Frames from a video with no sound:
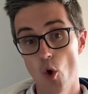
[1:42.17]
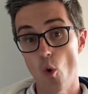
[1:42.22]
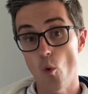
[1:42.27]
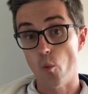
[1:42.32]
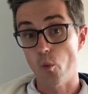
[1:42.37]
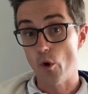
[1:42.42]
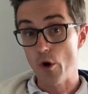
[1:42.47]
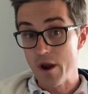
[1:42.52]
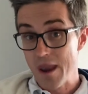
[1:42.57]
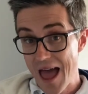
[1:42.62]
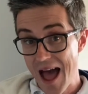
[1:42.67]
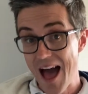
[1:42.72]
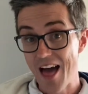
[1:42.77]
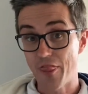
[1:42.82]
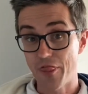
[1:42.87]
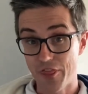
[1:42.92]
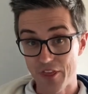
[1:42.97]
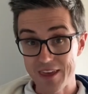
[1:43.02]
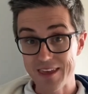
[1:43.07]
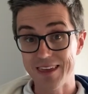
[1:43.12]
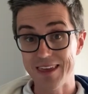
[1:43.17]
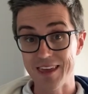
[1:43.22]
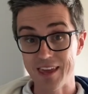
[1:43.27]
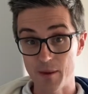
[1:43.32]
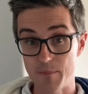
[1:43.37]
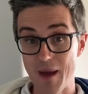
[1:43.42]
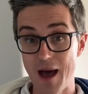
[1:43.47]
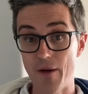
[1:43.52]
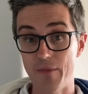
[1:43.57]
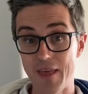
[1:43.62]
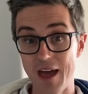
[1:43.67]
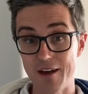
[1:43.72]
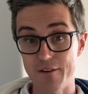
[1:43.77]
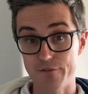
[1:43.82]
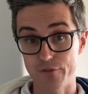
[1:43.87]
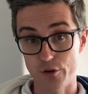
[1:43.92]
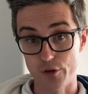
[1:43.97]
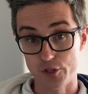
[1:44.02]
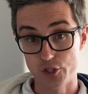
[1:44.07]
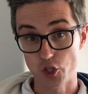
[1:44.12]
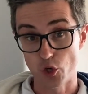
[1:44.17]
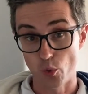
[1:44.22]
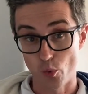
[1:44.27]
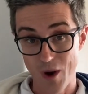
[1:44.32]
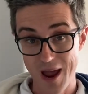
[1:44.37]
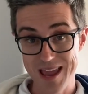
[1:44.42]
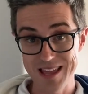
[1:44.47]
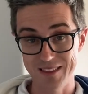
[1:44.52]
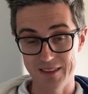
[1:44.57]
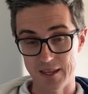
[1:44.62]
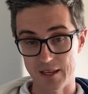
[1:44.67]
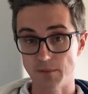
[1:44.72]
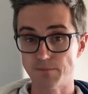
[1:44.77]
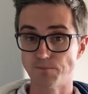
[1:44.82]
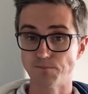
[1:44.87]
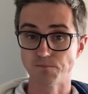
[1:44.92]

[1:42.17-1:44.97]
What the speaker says: We're not thinking about that verse rightly.